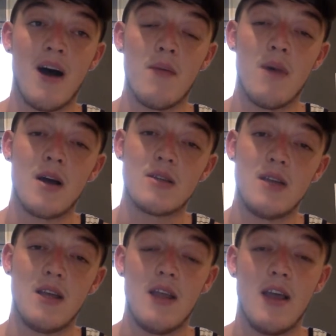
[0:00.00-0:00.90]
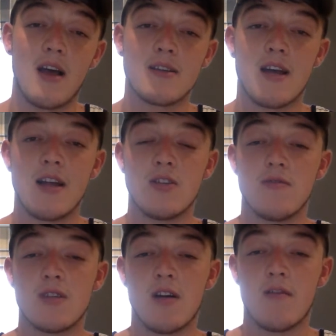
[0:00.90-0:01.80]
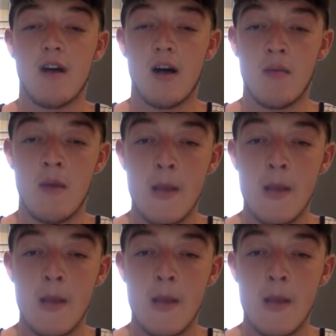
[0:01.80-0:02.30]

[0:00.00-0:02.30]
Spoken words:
bite marks, they are signs of self-harm.